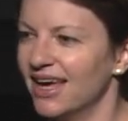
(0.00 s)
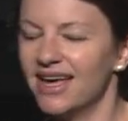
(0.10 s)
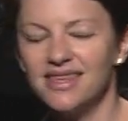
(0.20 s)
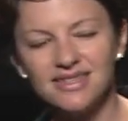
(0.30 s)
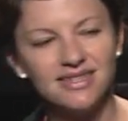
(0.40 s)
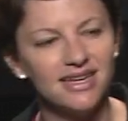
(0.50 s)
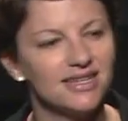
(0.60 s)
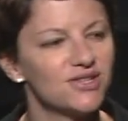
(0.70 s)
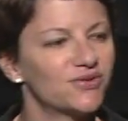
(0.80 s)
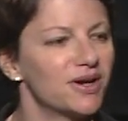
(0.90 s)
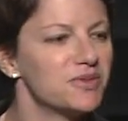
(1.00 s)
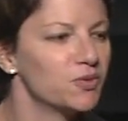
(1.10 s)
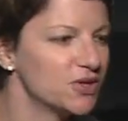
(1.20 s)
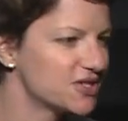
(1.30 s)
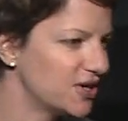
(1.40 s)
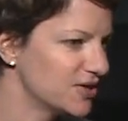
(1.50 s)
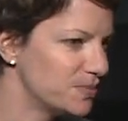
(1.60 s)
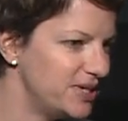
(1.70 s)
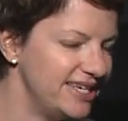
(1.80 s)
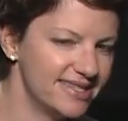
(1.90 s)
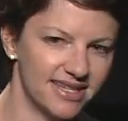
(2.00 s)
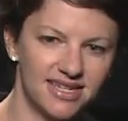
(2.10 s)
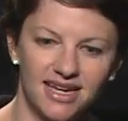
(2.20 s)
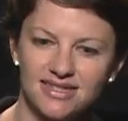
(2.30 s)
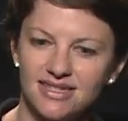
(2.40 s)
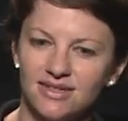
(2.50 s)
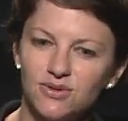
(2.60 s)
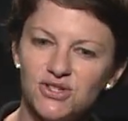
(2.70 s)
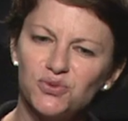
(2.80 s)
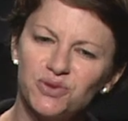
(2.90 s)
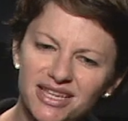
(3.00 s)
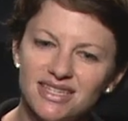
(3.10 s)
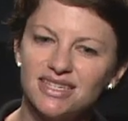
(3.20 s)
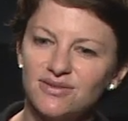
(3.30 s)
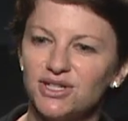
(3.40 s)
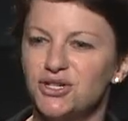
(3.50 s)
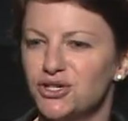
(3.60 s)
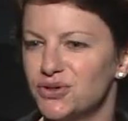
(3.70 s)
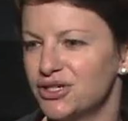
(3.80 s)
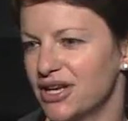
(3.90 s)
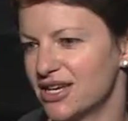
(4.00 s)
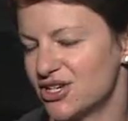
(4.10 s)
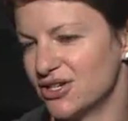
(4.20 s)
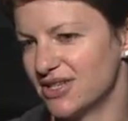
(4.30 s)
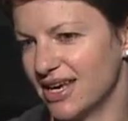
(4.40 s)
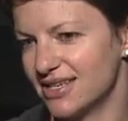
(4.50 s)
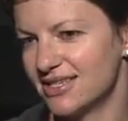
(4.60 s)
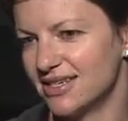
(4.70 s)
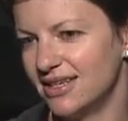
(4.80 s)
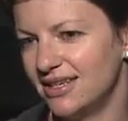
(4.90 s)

And this data is from what's called the PISA test, which is a relatively new international test